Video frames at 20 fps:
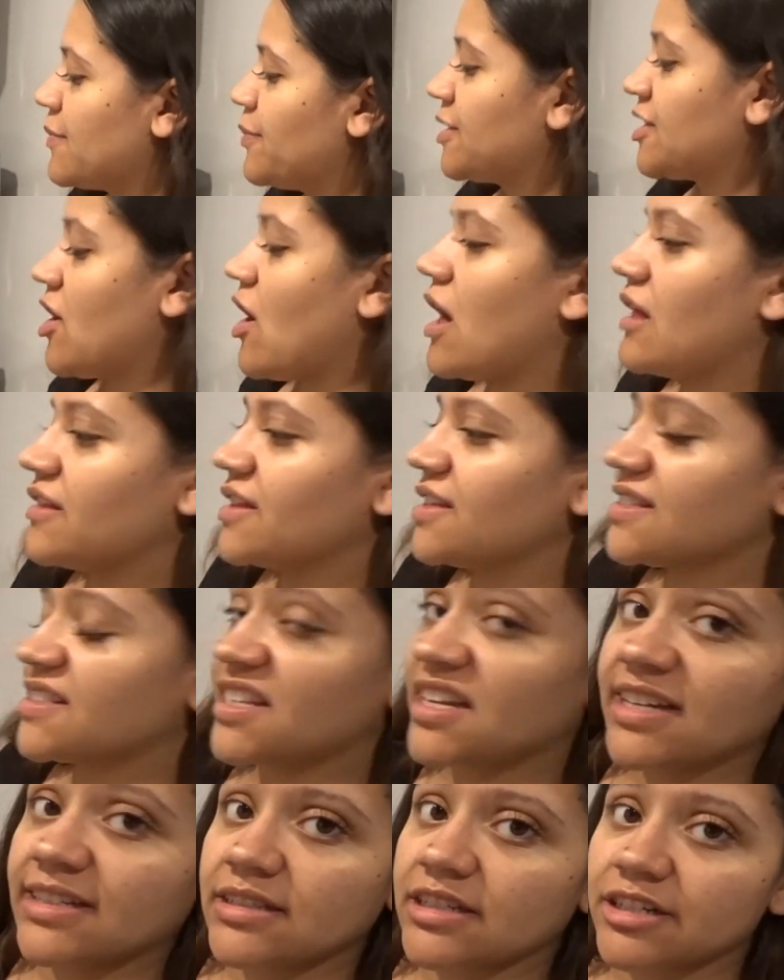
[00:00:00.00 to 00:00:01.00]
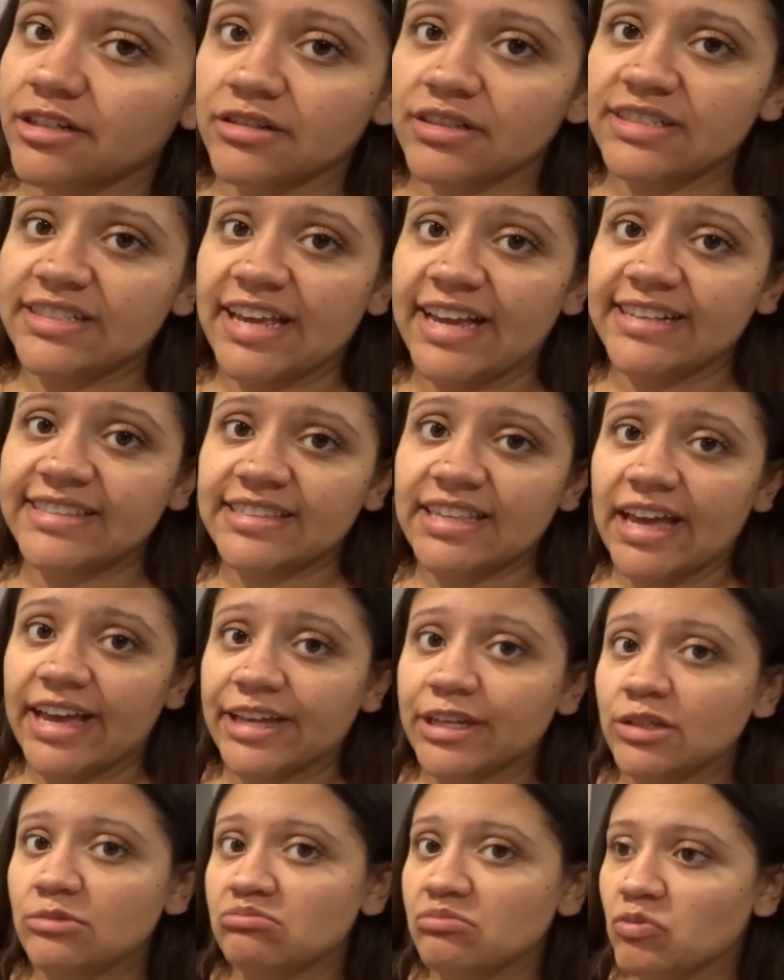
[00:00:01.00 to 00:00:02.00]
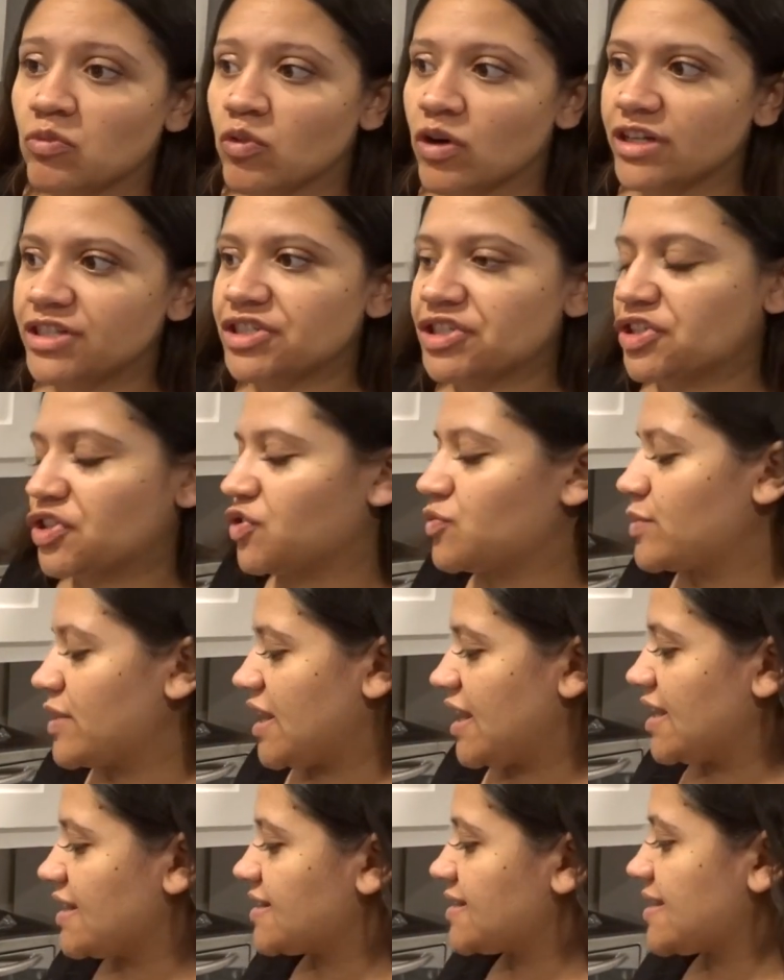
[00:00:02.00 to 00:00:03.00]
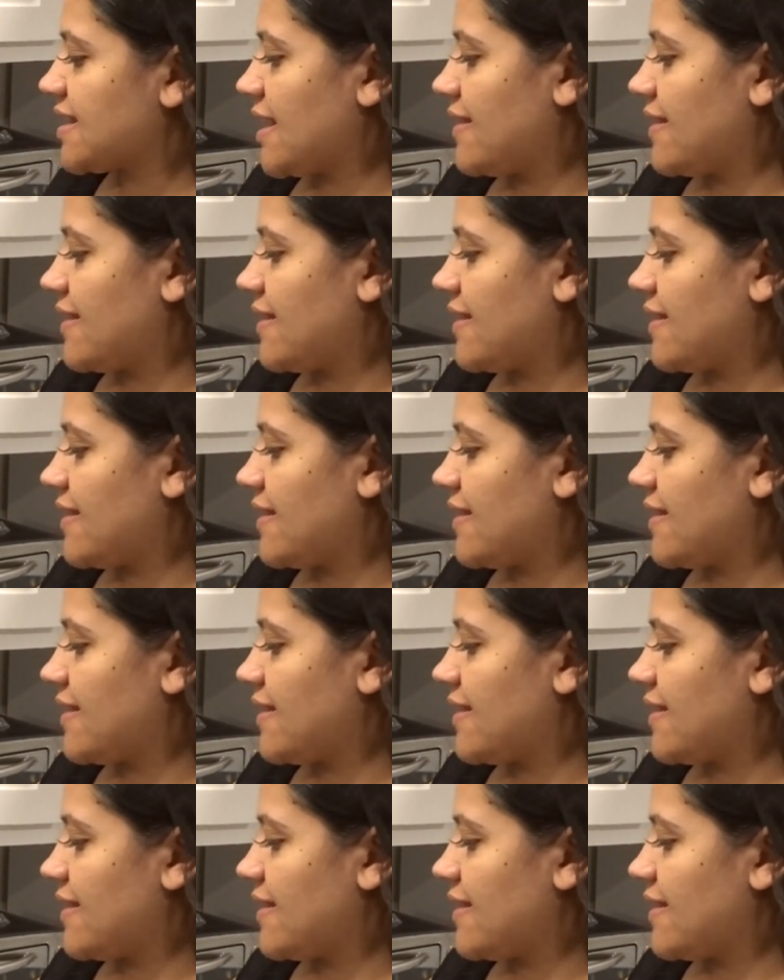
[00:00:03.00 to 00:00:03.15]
I put the hot links in, it literally takes like 1-2 minutes,